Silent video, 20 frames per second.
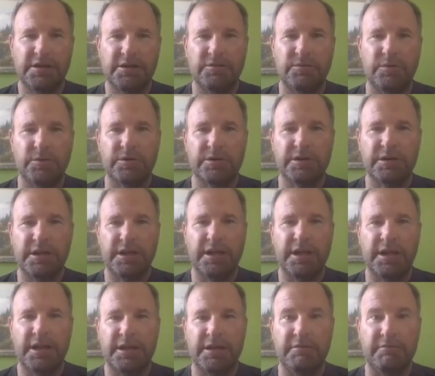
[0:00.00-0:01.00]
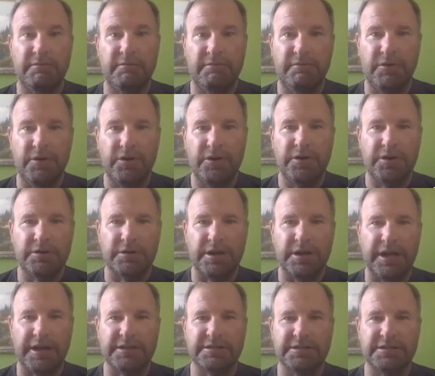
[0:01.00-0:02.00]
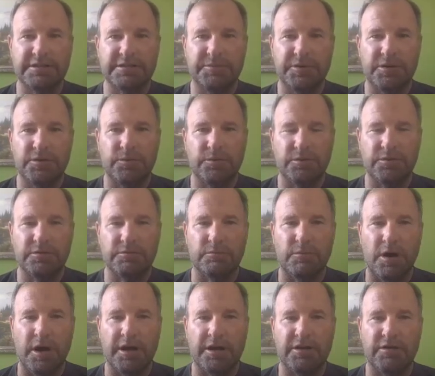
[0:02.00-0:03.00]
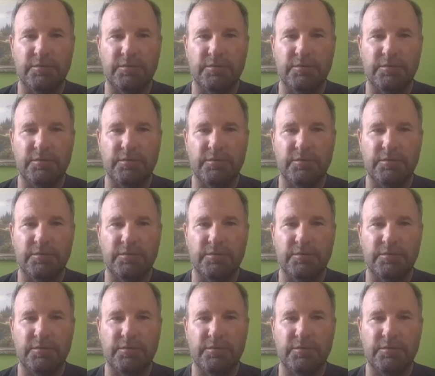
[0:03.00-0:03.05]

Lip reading: coordinate, and the vertical axis we call it the y